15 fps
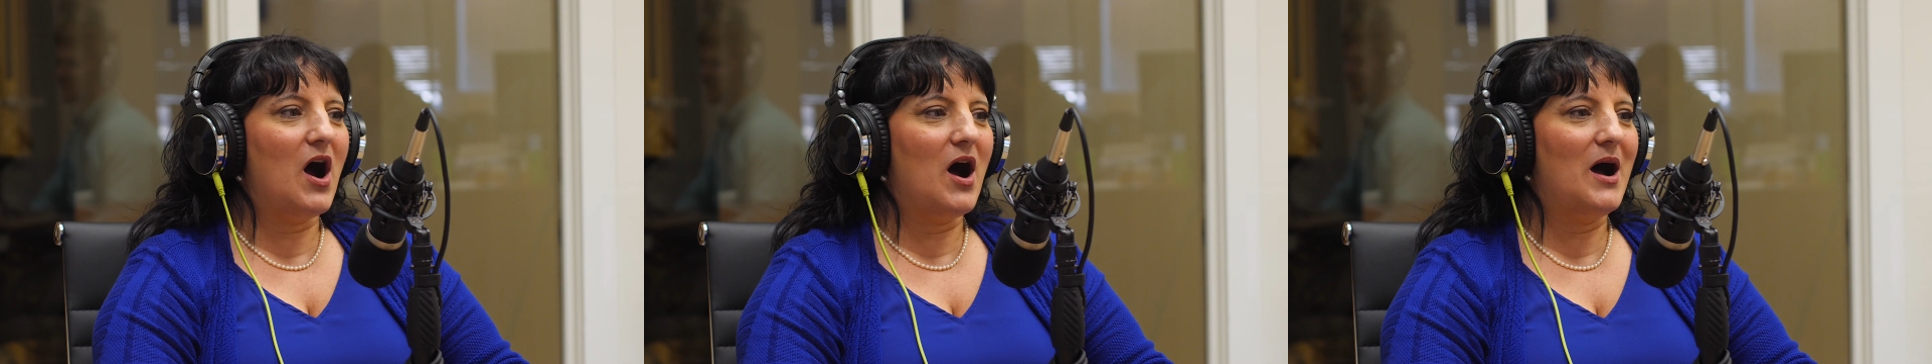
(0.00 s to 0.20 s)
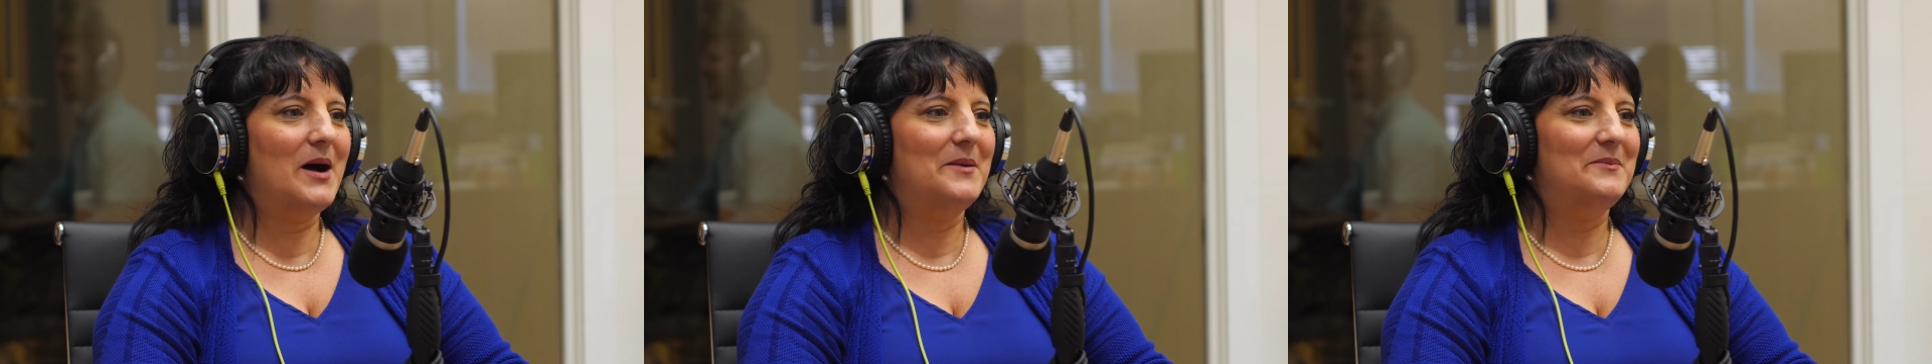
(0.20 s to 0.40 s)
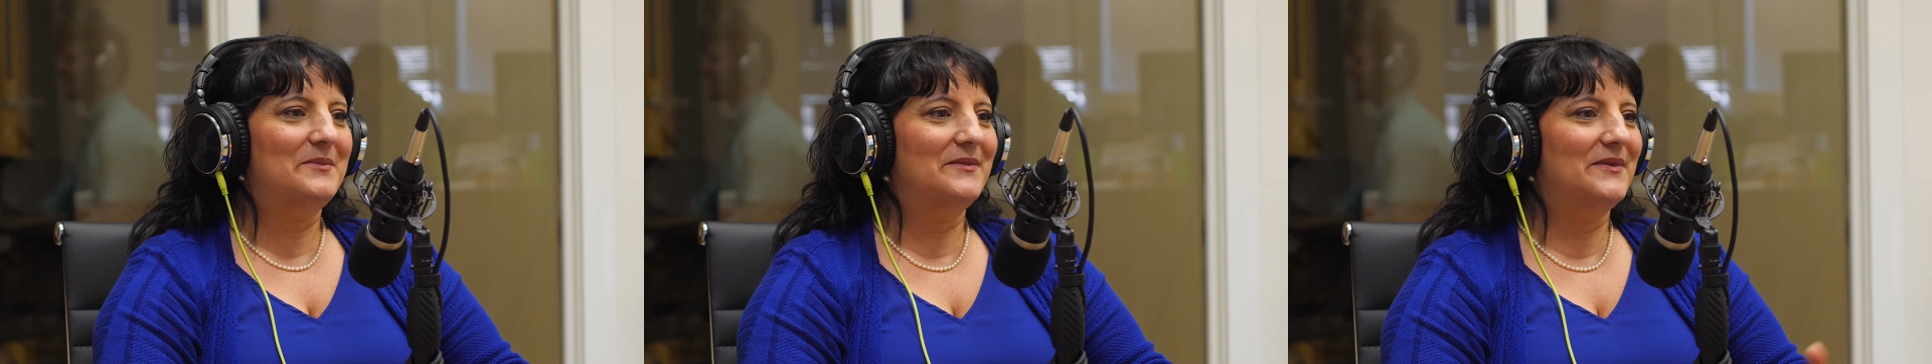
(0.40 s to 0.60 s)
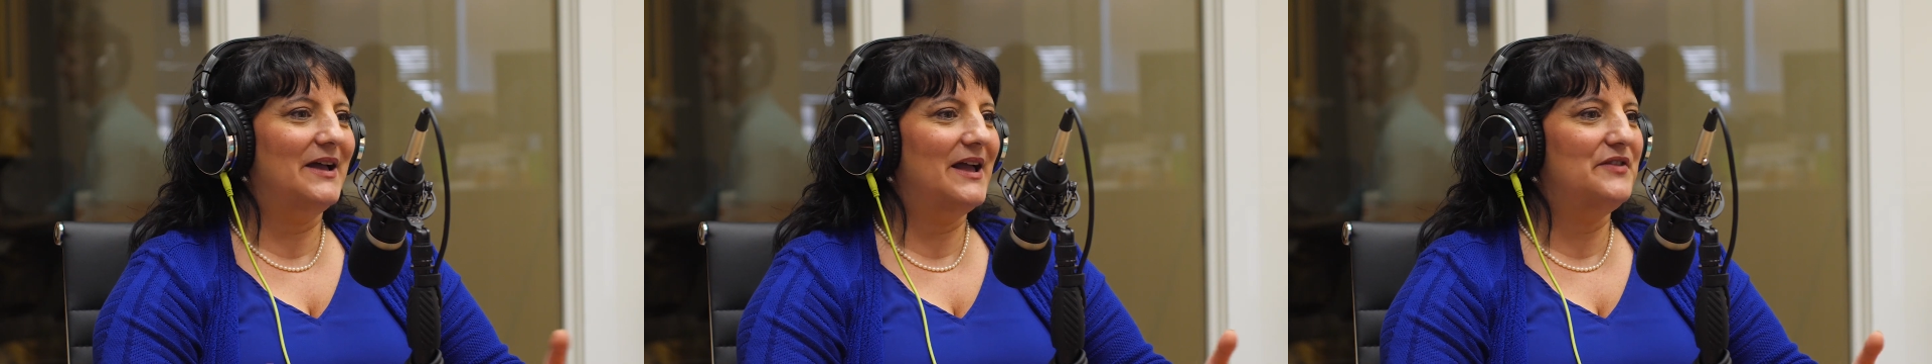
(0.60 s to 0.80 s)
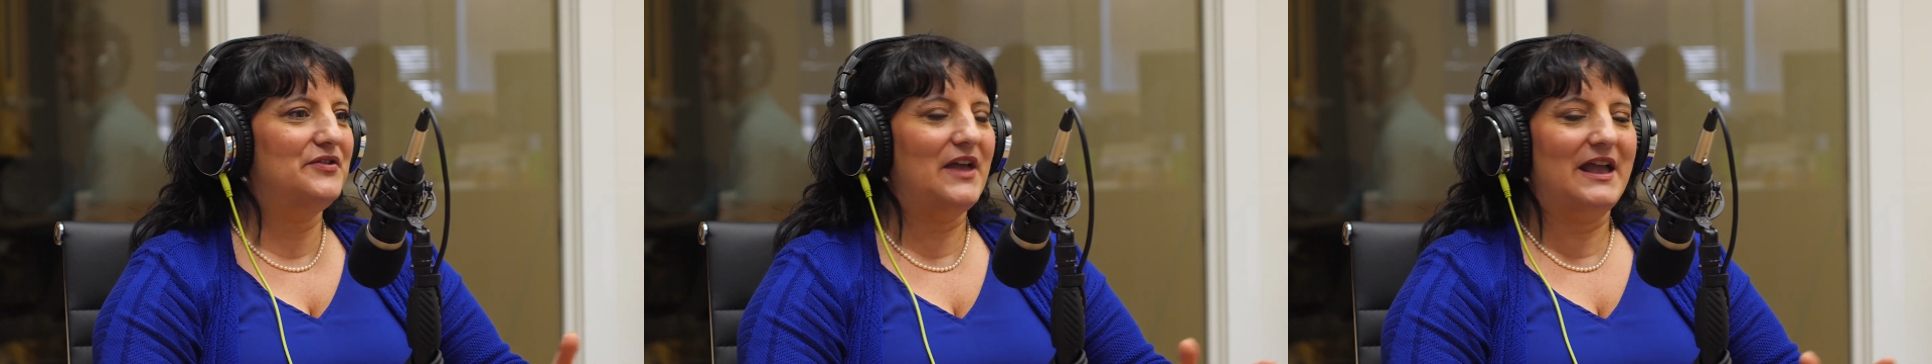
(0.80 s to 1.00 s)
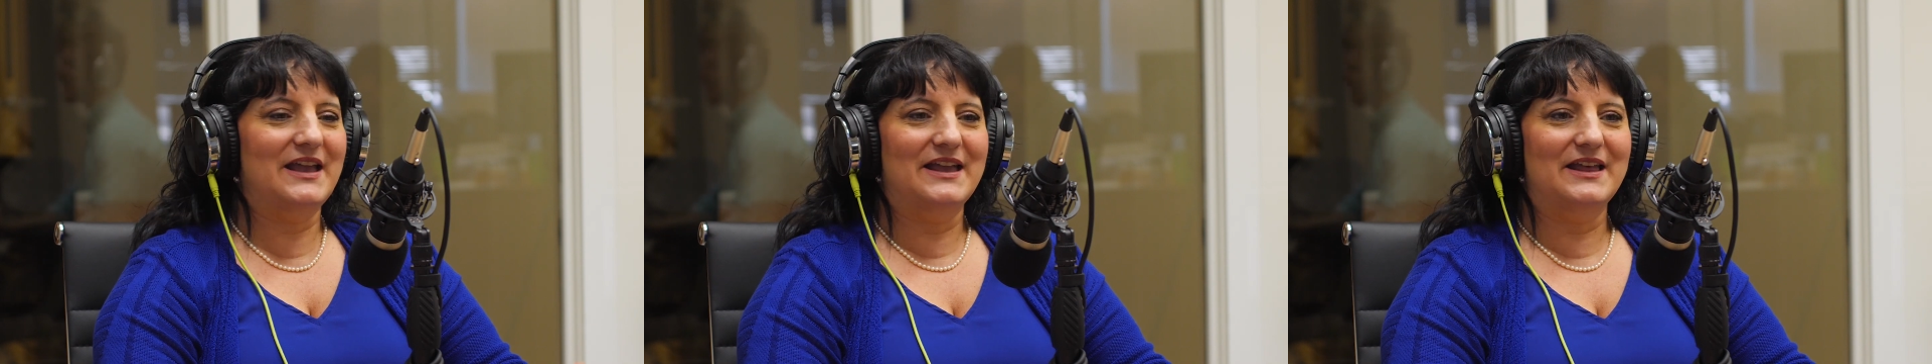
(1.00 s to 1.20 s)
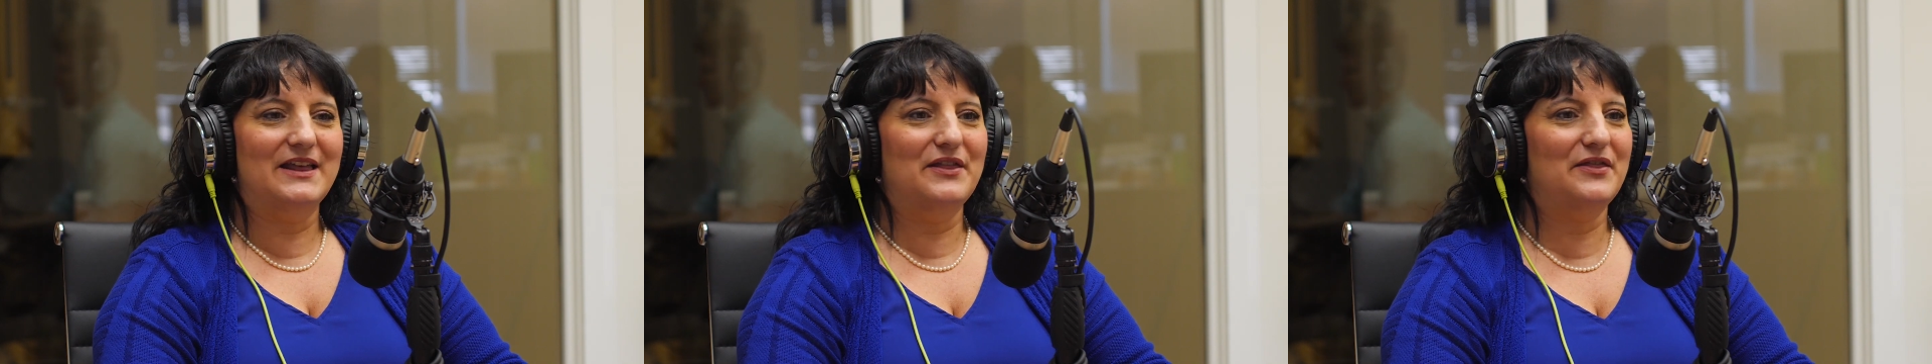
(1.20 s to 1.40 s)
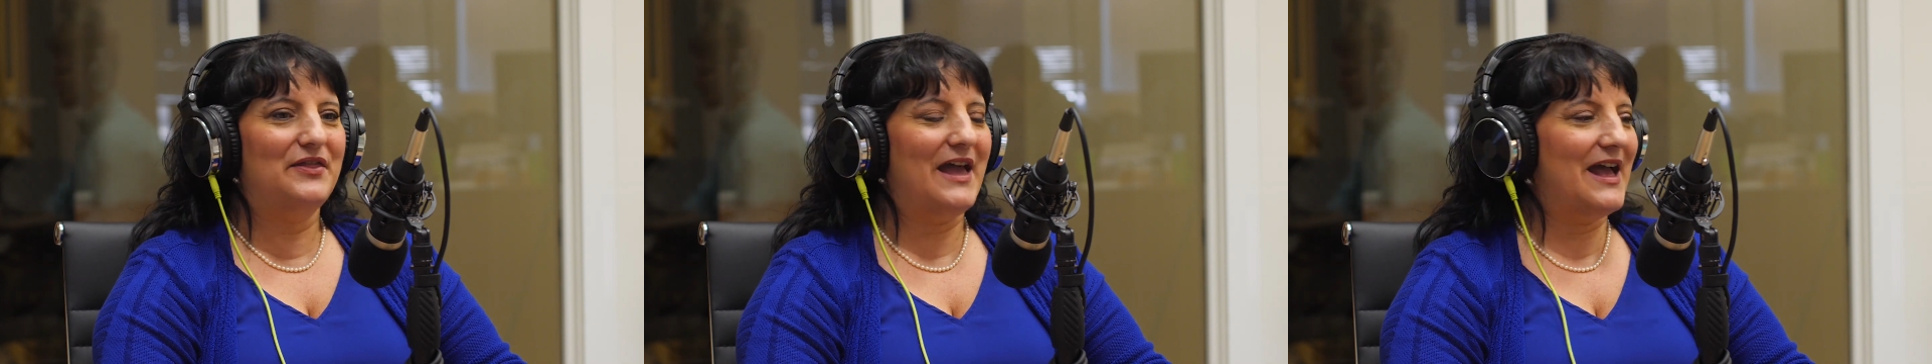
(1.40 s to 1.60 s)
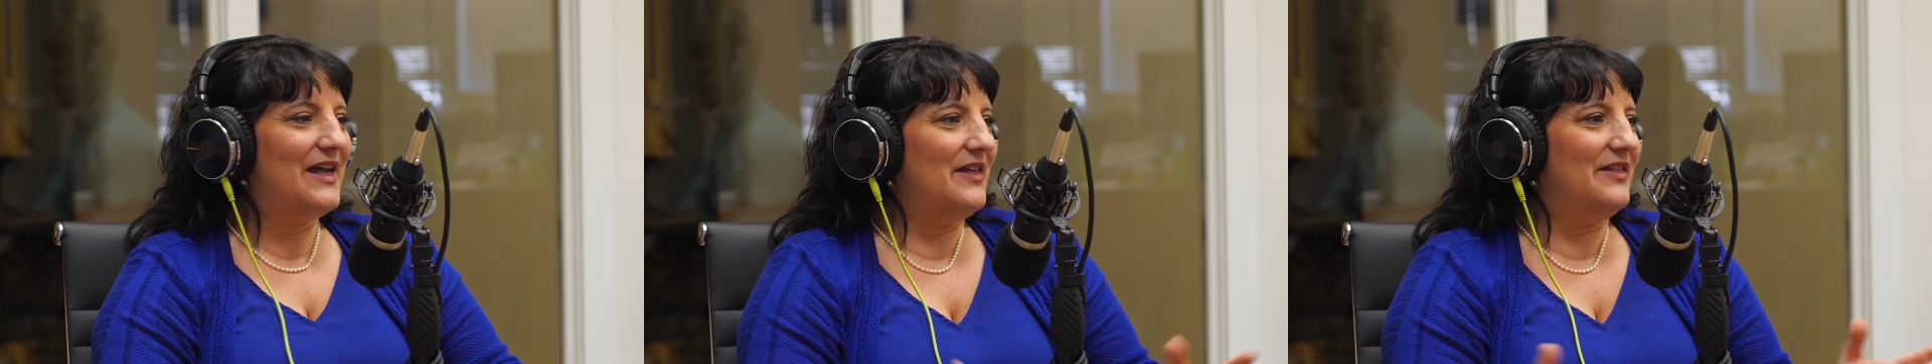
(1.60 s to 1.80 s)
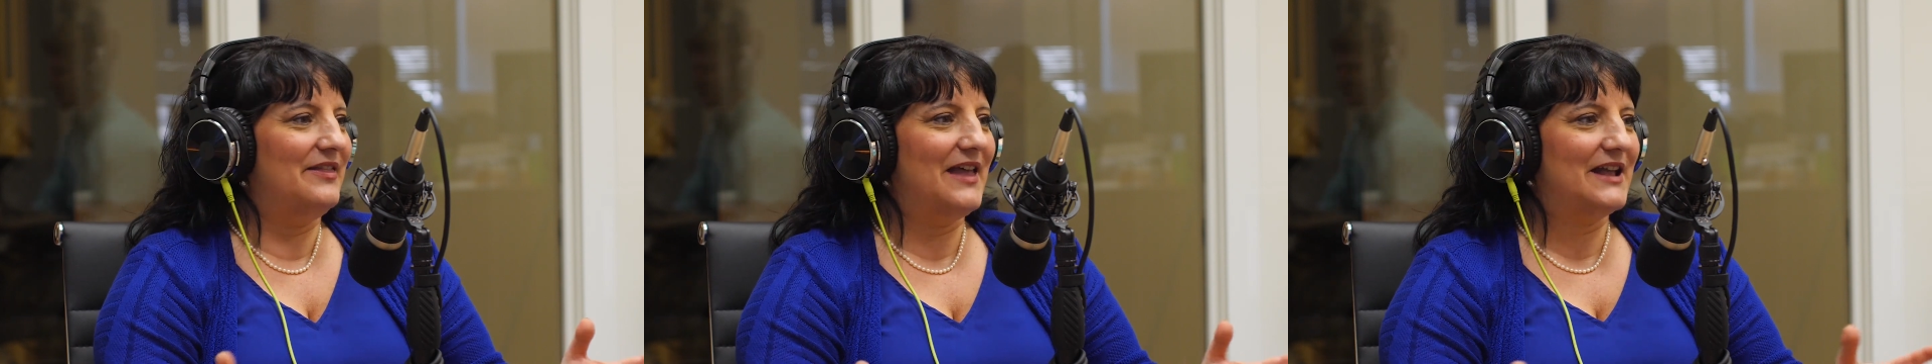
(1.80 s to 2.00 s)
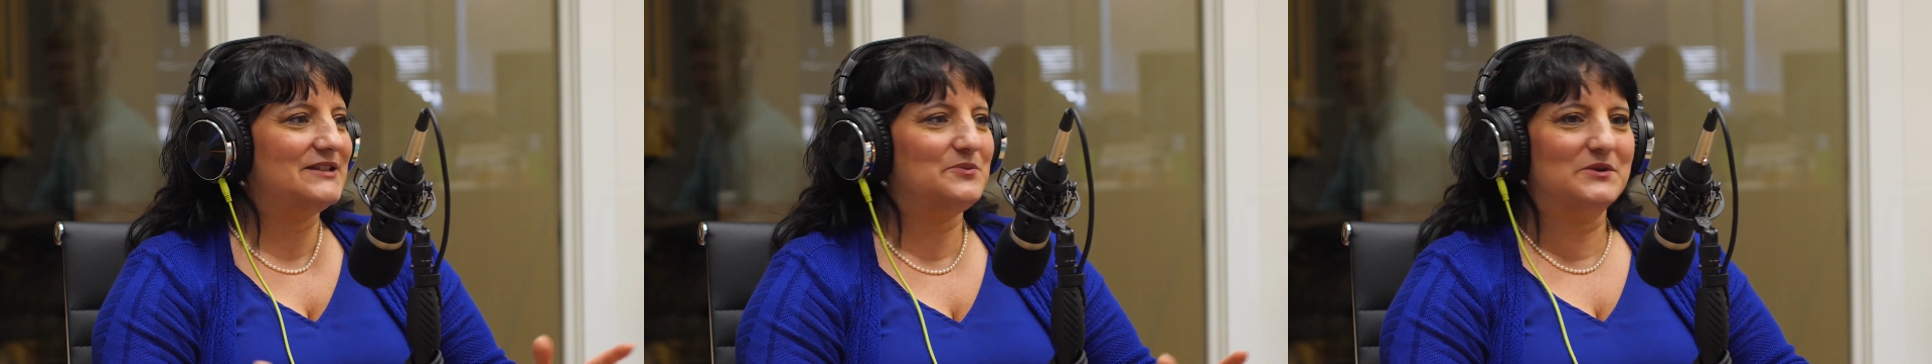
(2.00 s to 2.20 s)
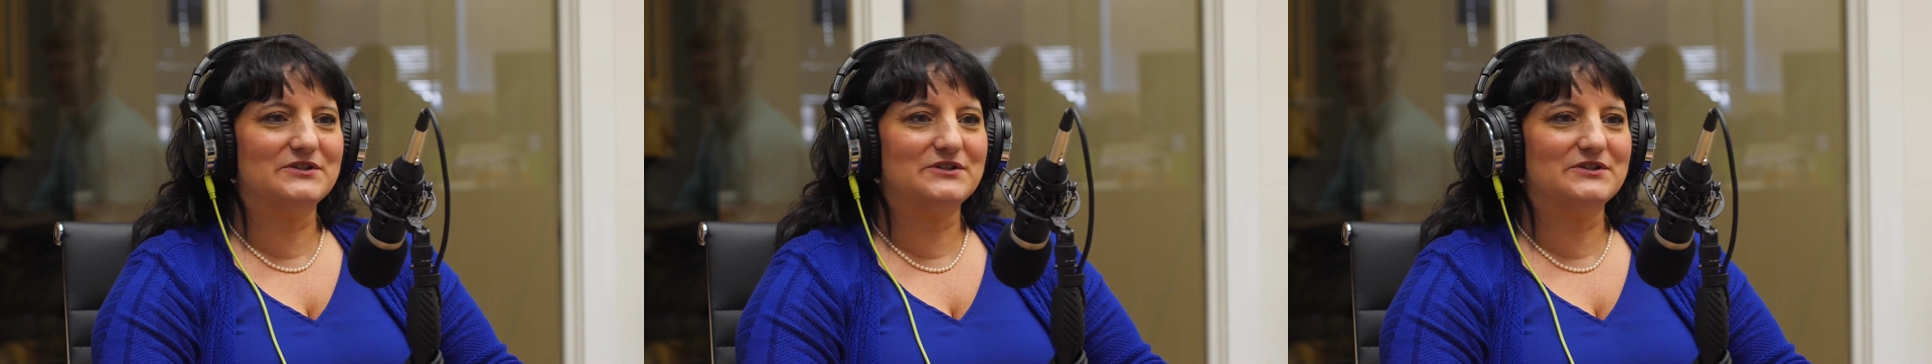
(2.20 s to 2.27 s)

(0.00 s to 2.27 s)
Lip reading: that's